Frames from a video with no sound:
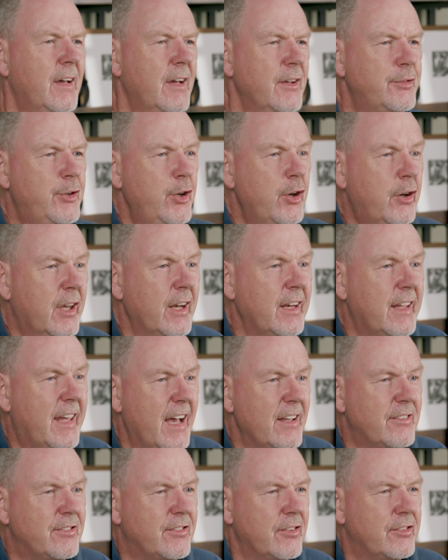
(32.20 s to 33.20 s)
So you can
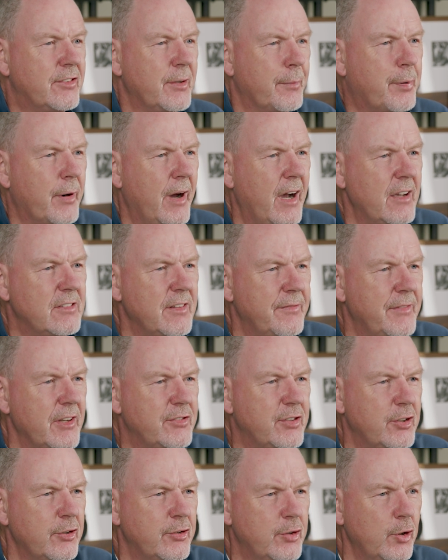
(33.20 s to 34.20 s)
guess the surprise of
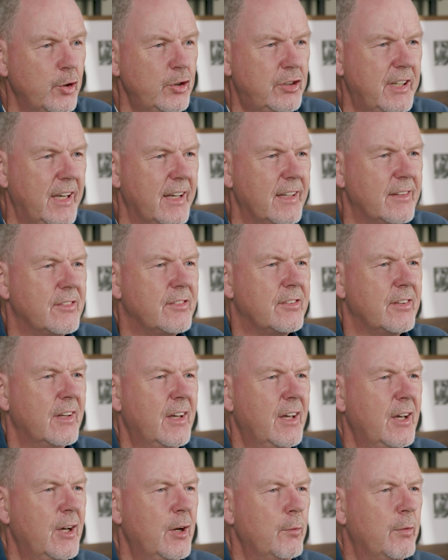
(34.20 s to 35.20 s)
his associates
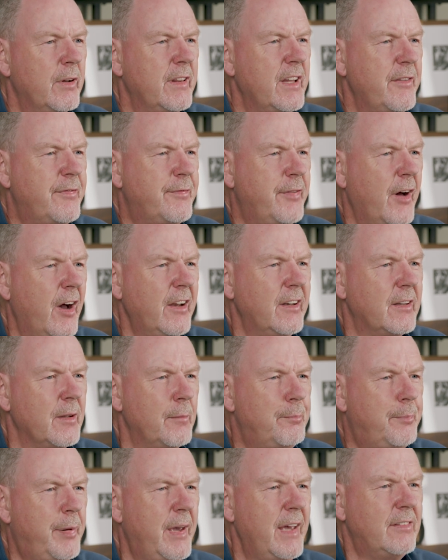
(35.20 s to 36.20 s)
when they find
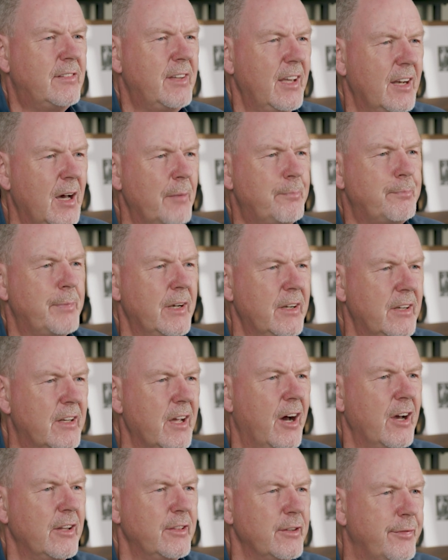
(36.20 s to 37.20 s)
him pacing up and
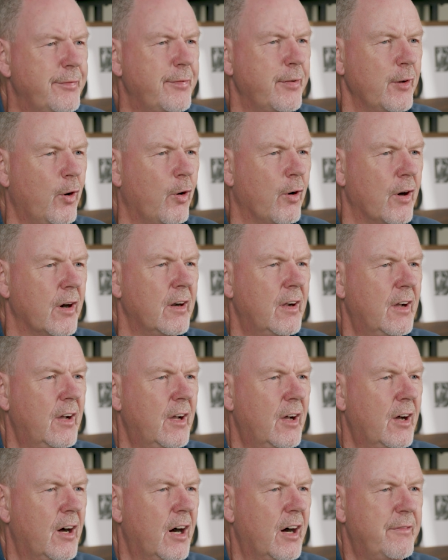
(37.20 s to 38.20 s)
down the floor
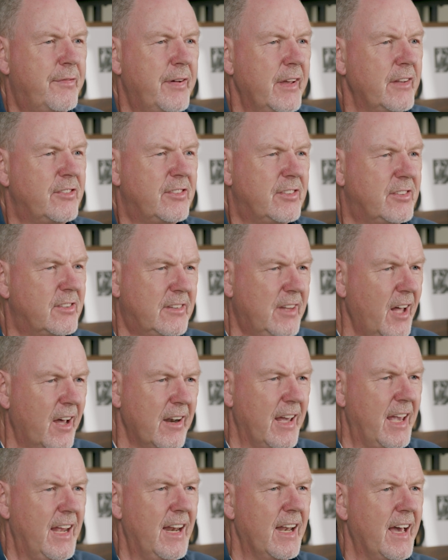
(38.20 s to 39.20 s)
of his
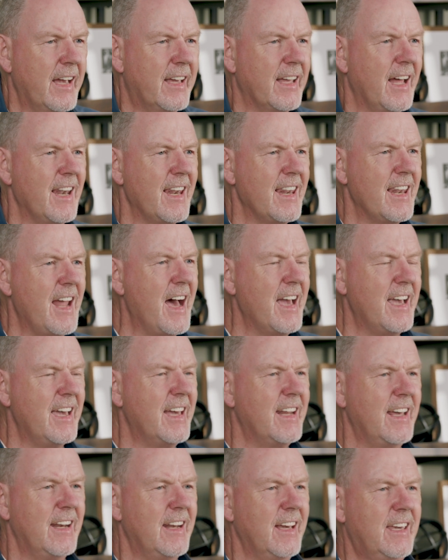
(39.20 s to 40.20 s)
study like a
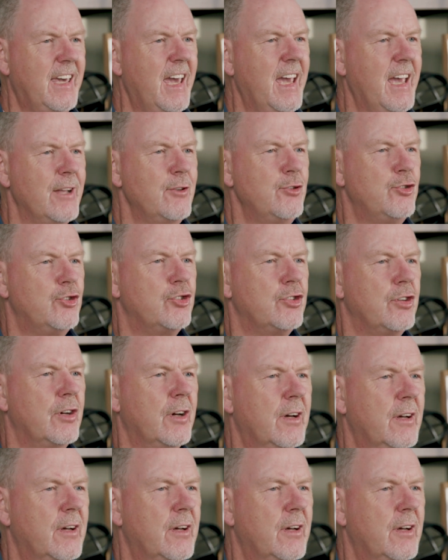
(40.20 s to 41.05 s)
lion in a cage.